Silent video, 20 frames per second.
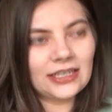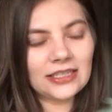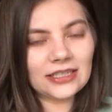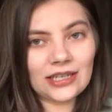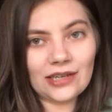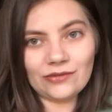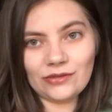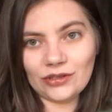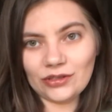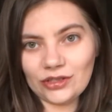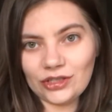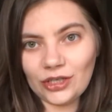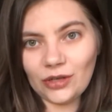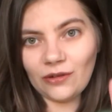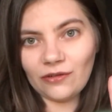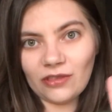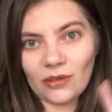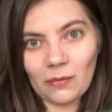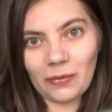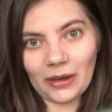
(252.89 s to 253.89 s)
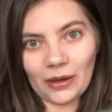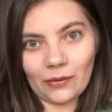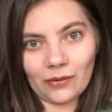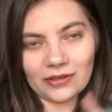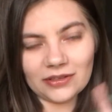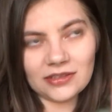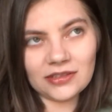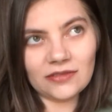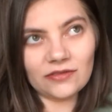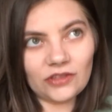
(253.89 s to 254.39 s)
So I've done 2 of the big
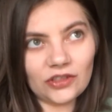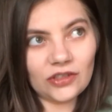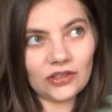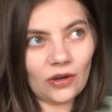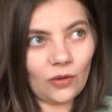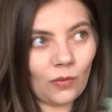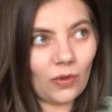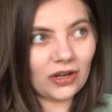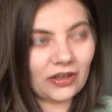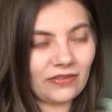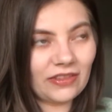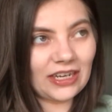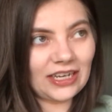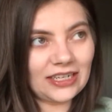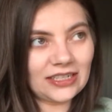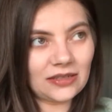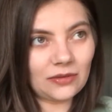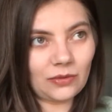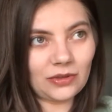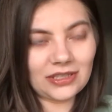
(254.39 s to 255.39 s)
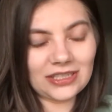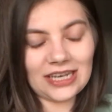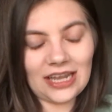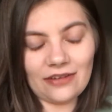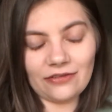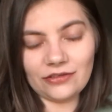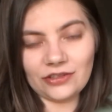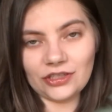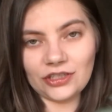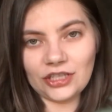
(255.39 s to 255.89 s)
ones, and I've just got one of the little ones
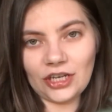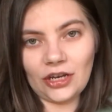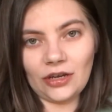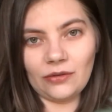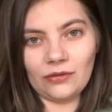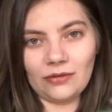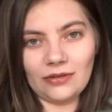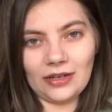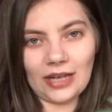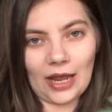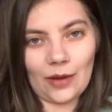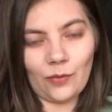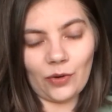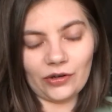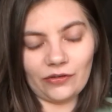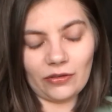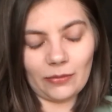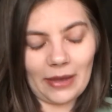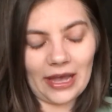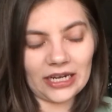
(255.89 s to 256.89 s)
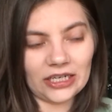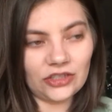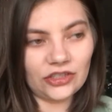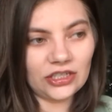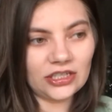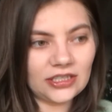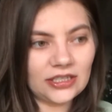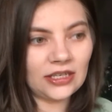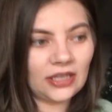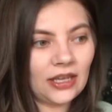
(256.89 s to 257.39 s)
left to do, like one of the
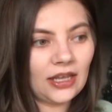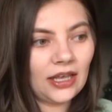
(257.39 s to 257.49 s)
packages,